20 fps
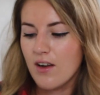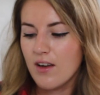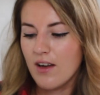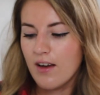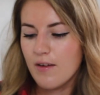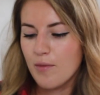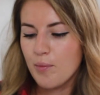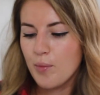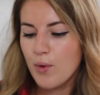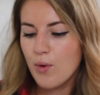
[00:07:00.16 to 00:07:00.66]

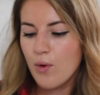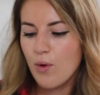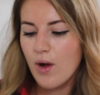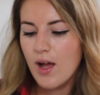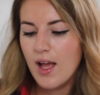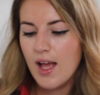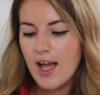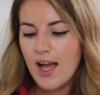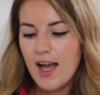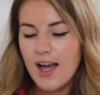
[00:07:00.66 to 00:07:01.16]
highlighter I've
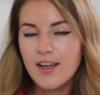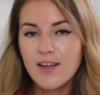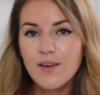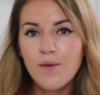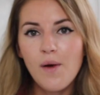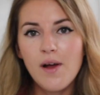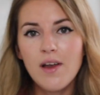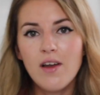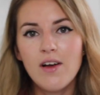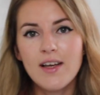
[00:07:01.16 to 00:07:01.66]
bought and I
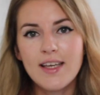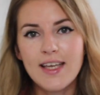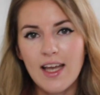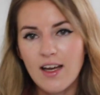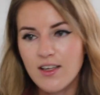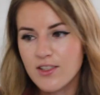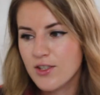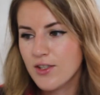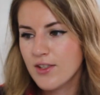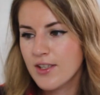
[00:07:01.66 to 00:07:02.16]
quite like
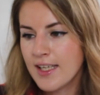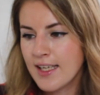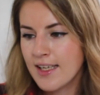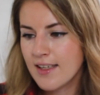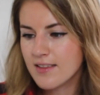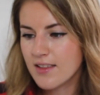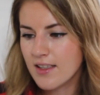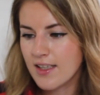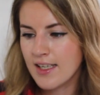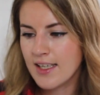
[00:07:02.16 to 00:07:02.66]
it. I do think
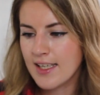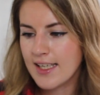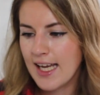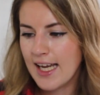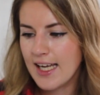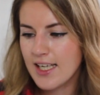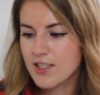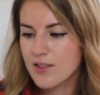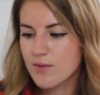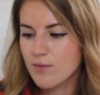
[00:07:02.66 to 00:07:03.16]
it's like an
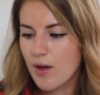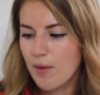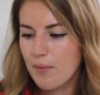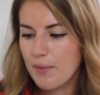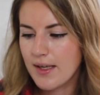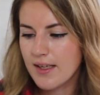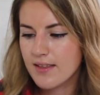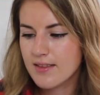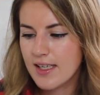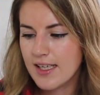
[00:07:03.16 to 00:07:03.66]
occasion one
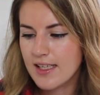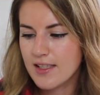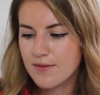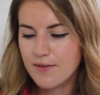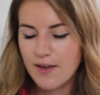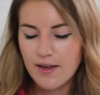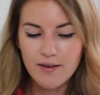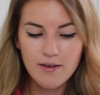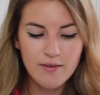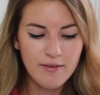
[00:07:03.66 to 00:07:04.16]
because it is
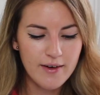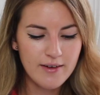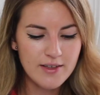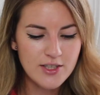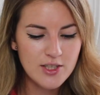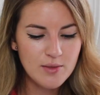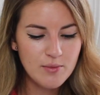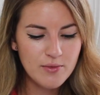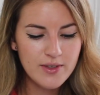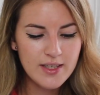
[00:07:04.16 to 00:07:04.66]
very, very
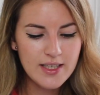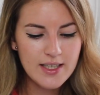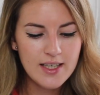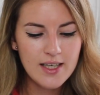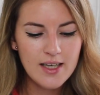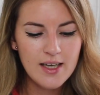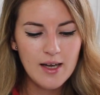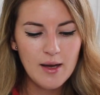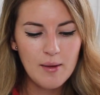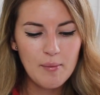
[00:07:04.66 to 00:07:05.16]
shimmery.
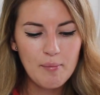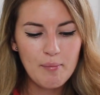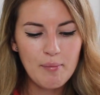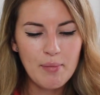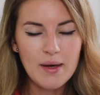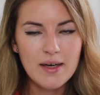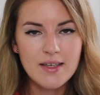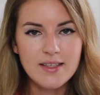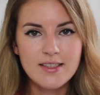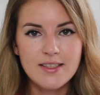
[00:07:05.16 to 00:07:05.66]

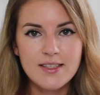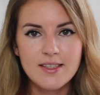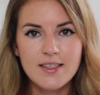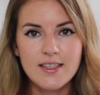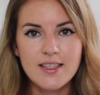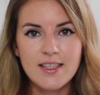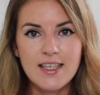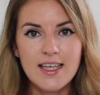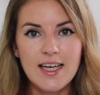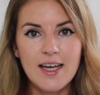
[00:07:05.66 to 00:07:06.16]
But
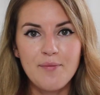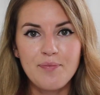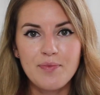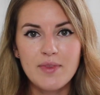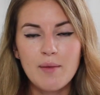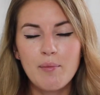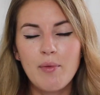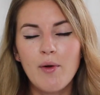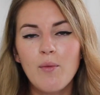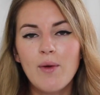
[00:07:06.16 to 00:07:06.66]
yeah.
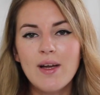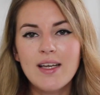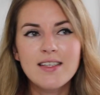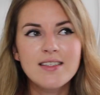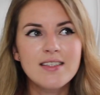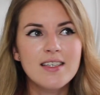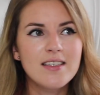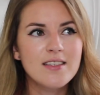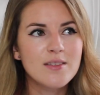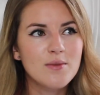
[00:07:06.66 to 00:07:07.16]
But when
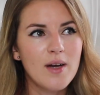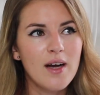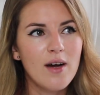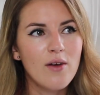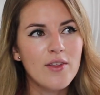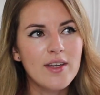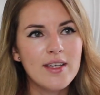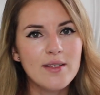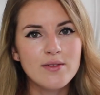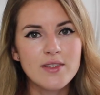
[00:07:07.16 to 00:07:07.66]
it said as
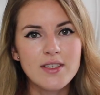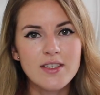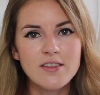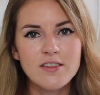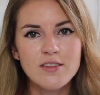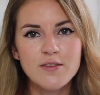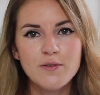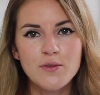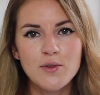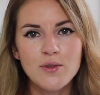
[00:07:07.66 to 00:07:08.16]
well that it was like a
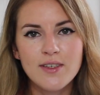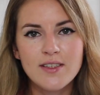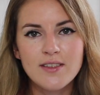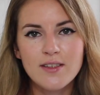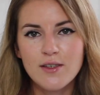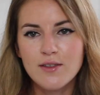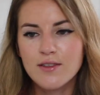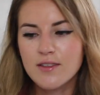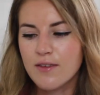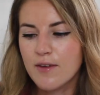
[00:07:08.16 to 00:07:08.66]
Sephora
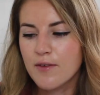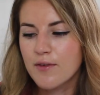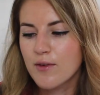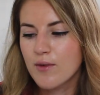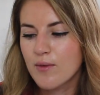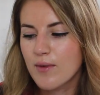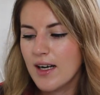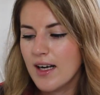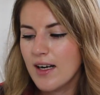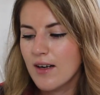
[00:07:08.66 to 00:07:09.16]
exclusive, I
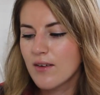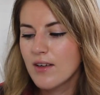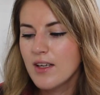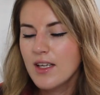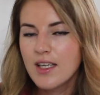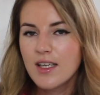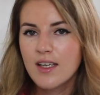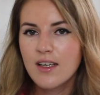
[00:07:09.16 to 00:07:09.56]
thought, well,